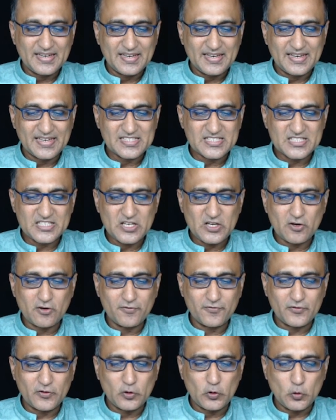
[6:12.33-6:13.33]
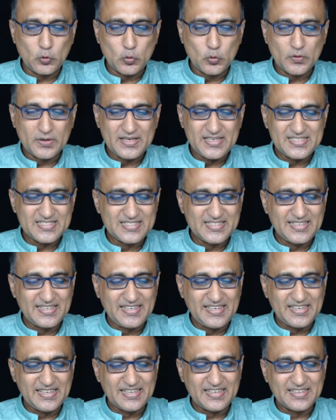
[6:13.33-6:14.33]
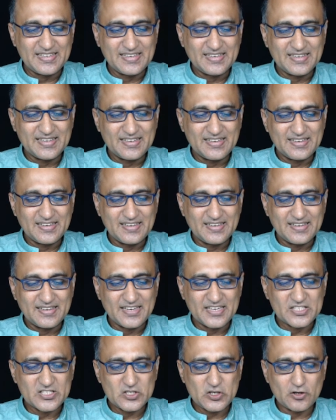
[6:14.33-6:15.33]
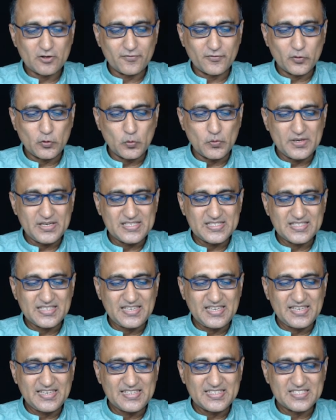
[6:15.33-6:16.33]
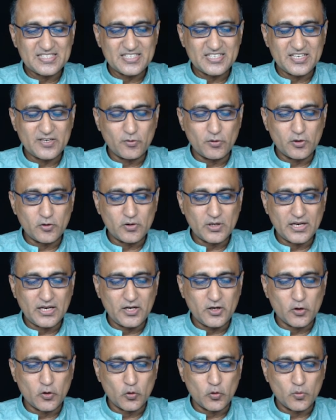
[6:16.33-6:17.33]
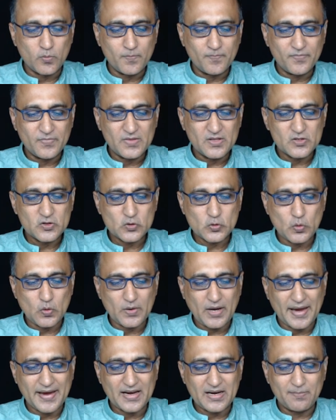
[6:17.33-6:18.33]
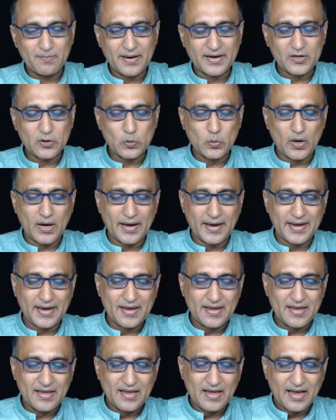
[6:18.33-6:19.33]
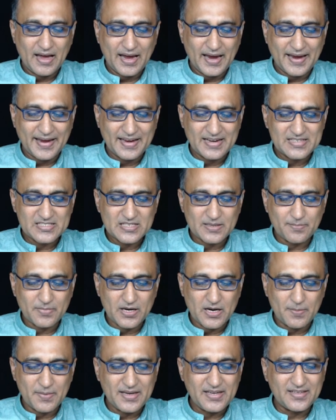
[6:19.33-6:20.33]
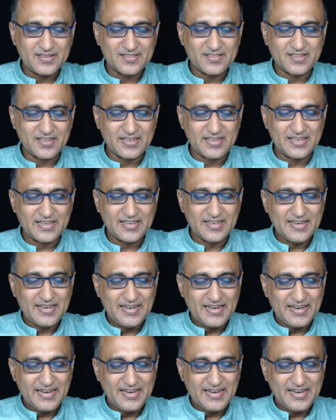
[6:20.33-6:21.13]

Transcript: St of 2 is e. St of 2 is e. Is it equal to null? No. So I come back to I. I ends up becoming 3.